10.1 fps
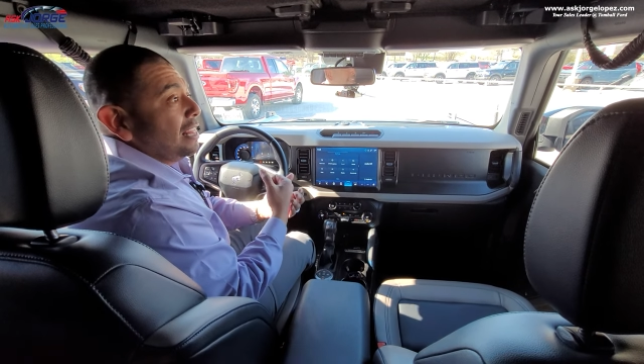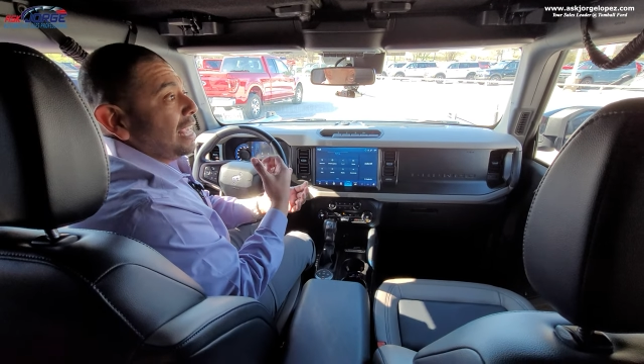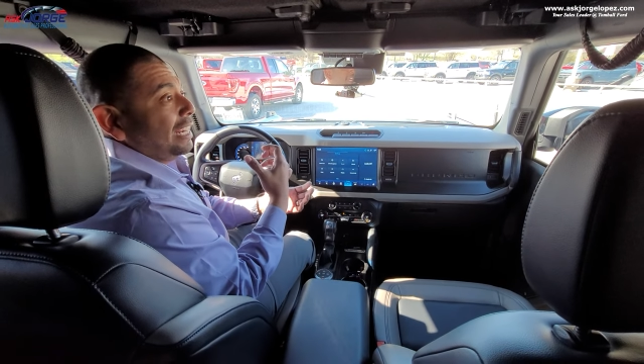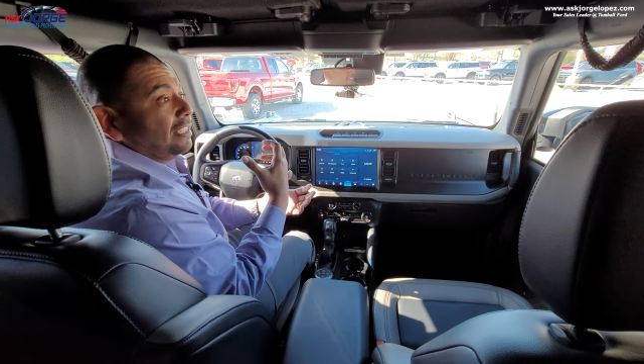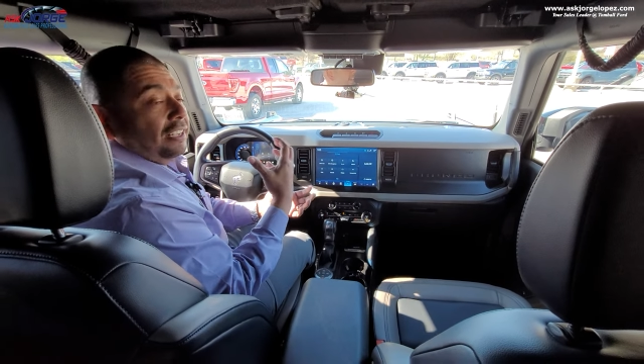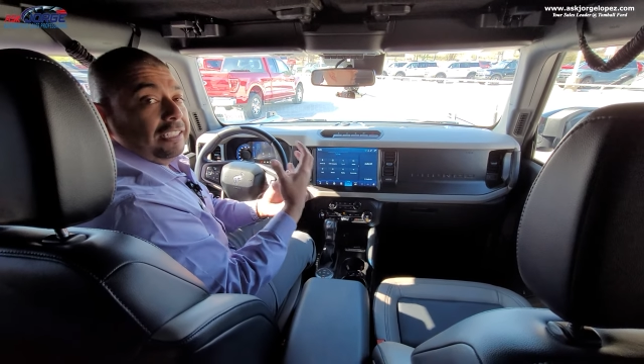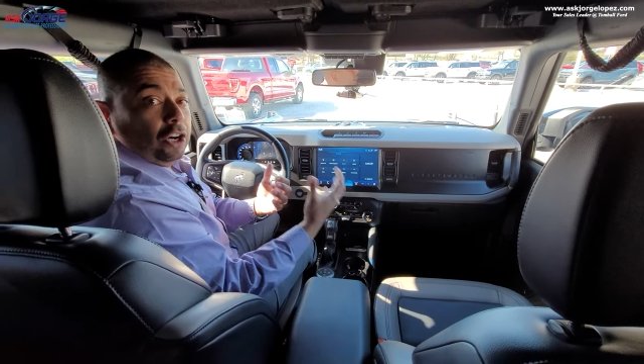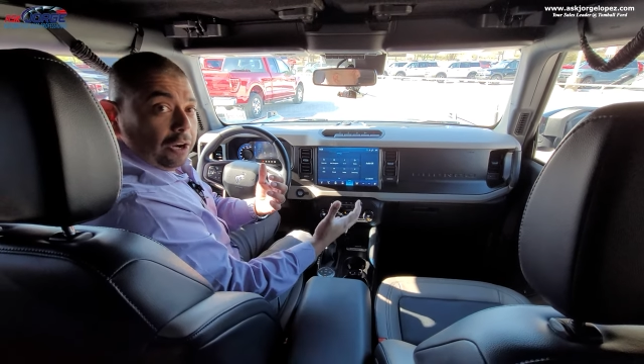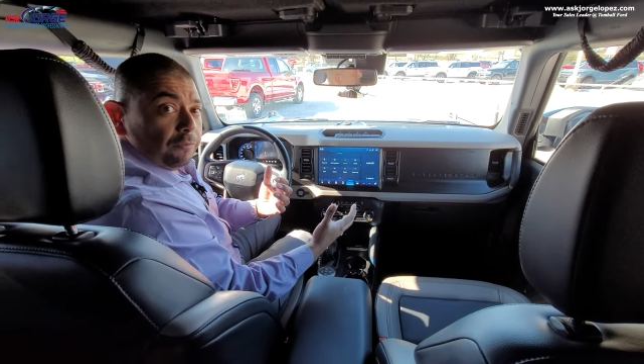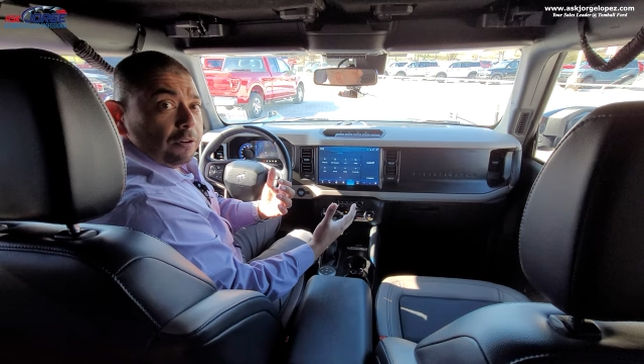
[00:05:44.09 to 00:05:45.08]
that is on the
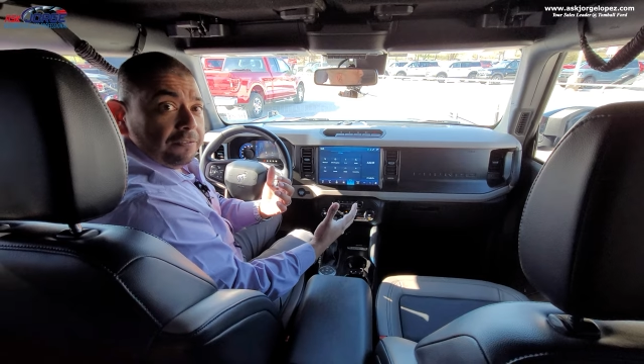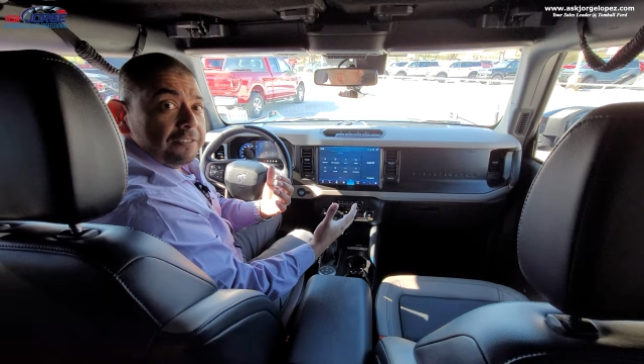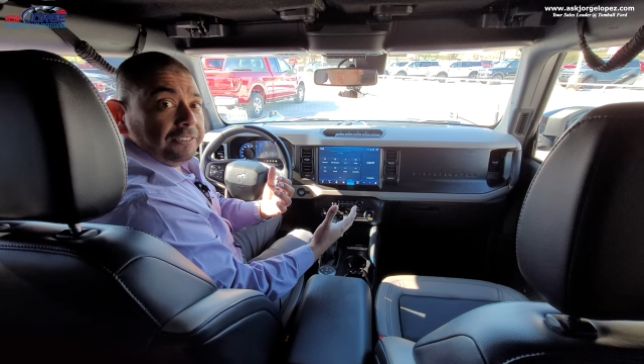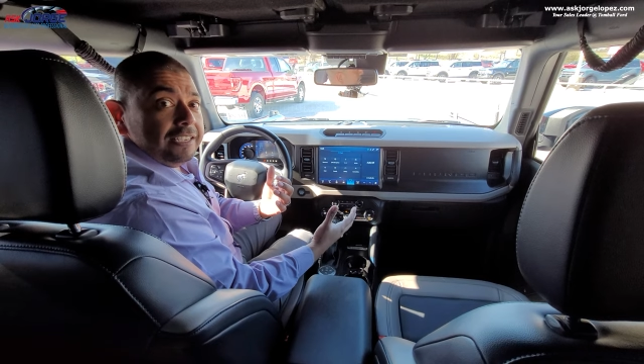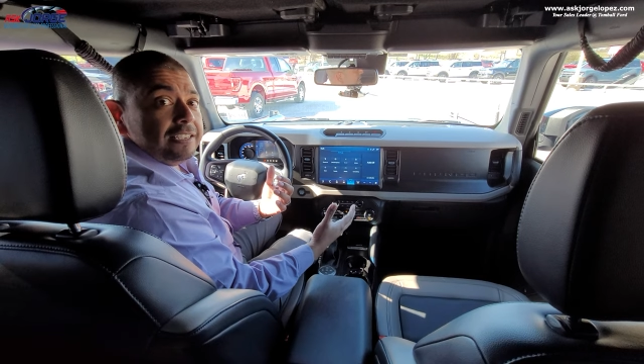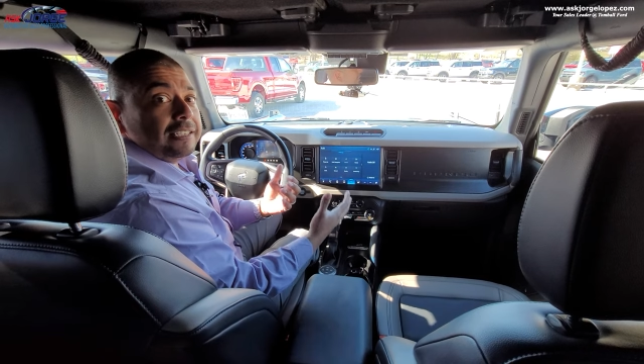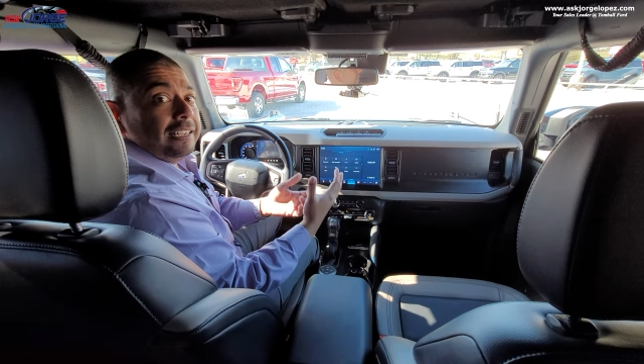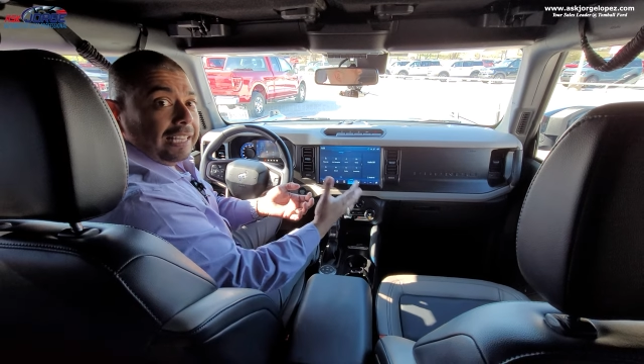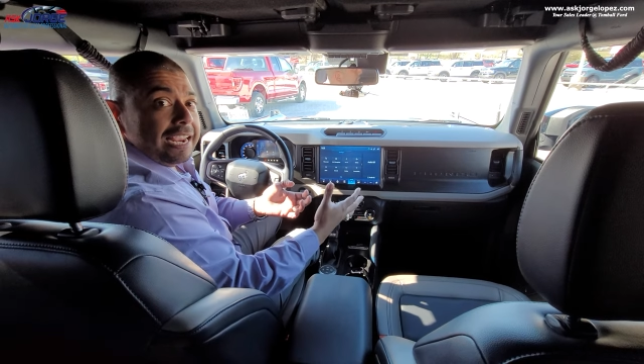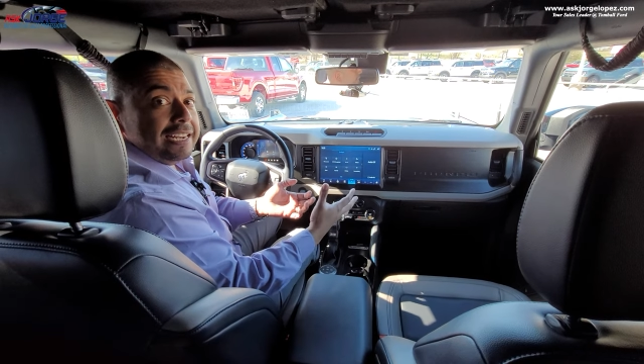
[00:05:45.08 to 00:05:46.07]
RF-150s
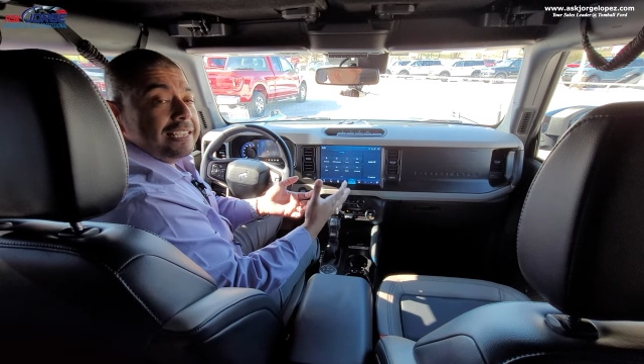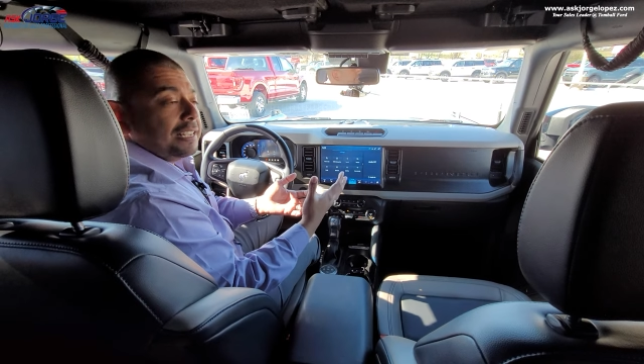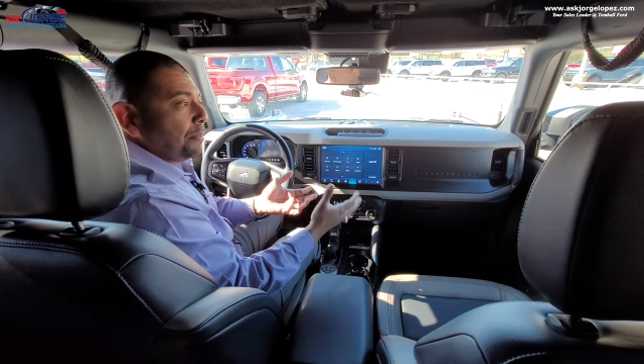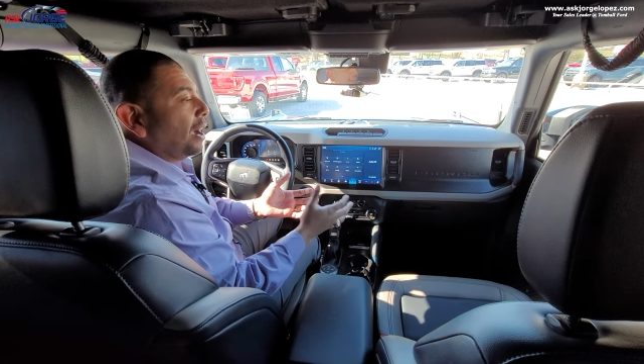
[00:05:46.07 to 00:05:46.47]
and Lightnings and